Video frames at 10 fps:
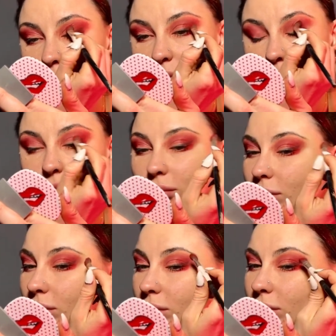with
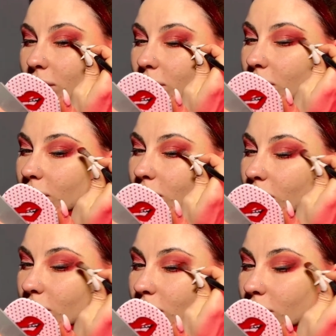our
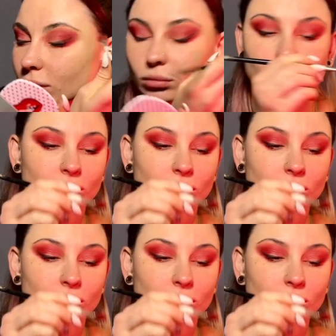top color.